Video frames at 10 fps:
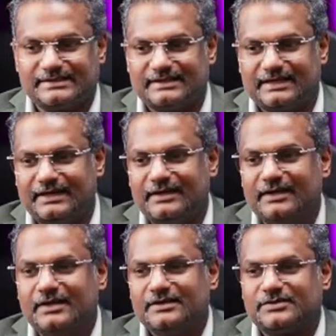this,
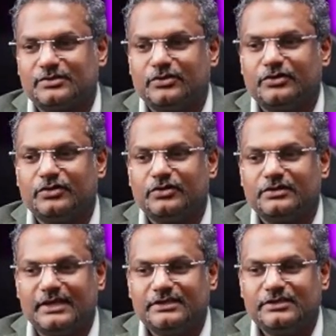right? So
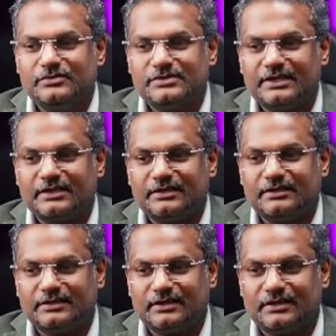you're then
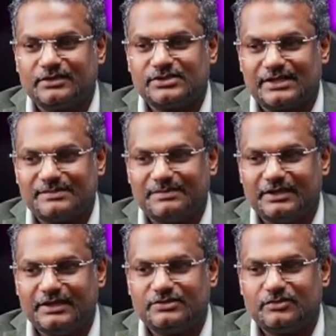using the
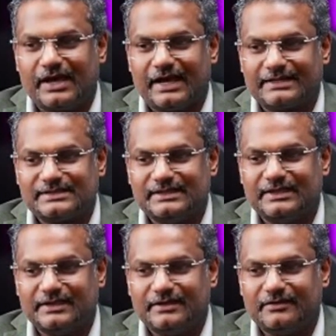ChatGPT to
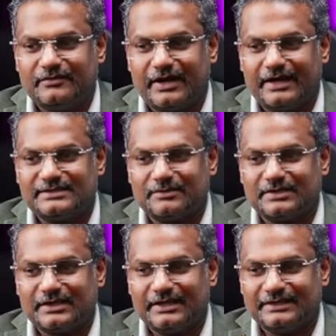actually write
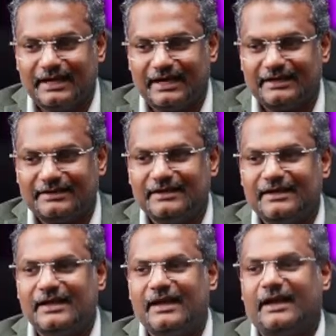something like that,
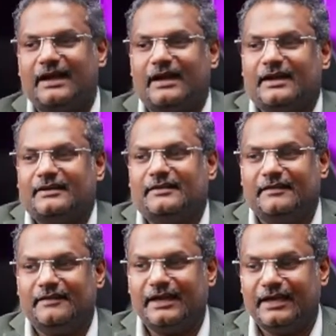
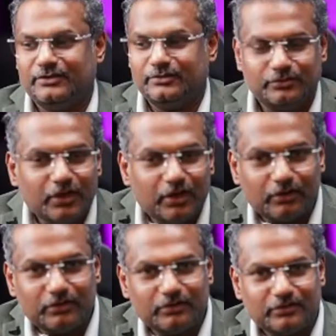and there you
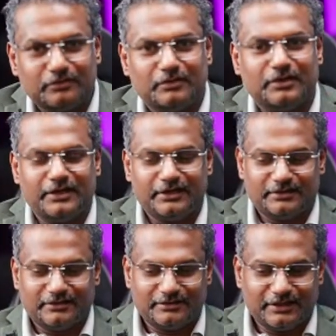go.
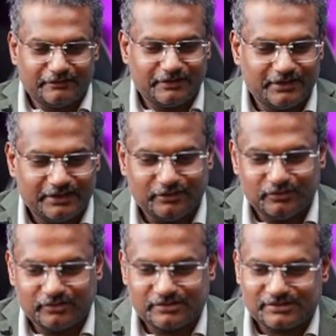It definitely
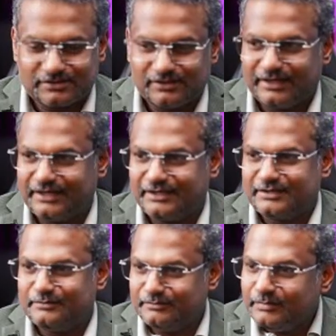looks
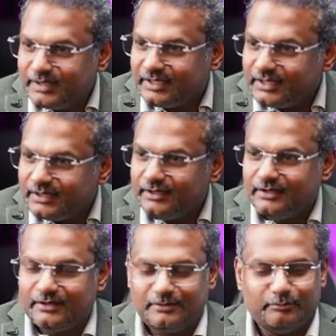like
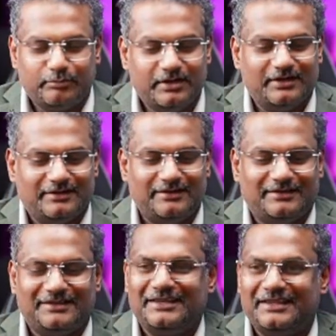me, but